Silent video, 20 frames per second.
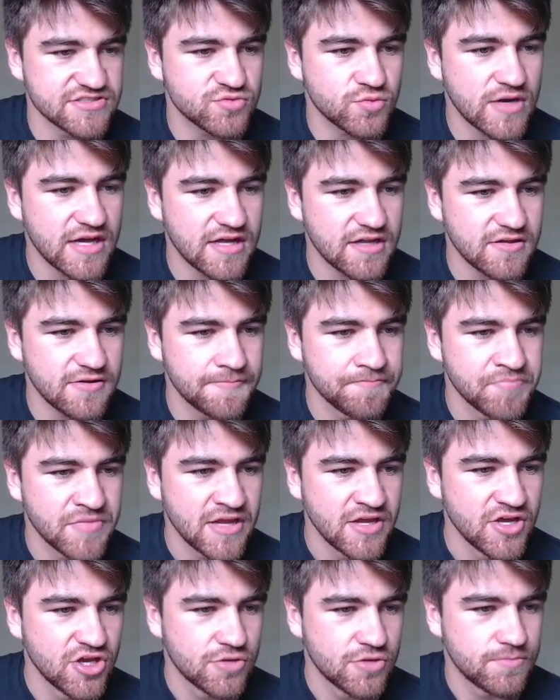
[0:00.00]
well.
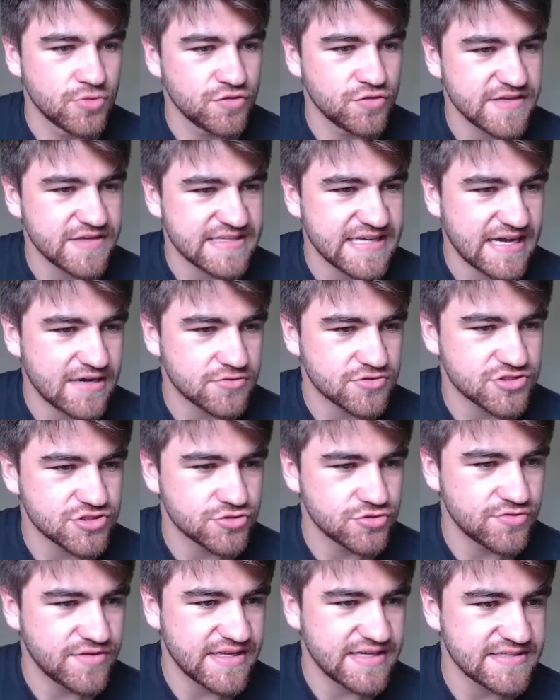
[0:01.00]
Moving down
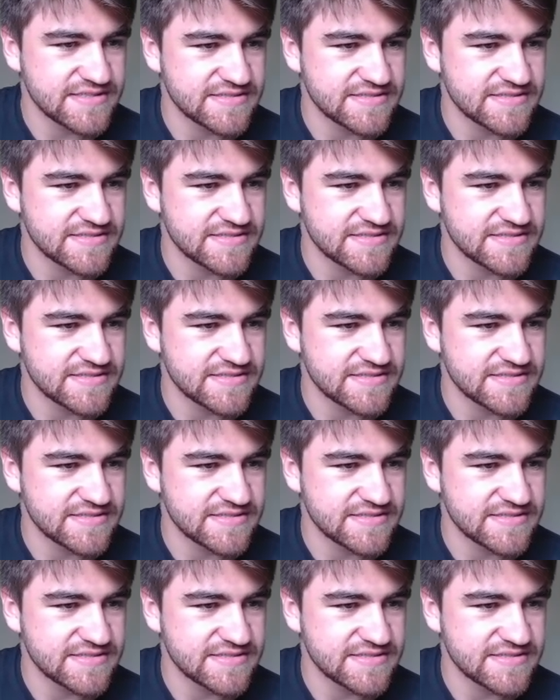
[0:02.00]
to the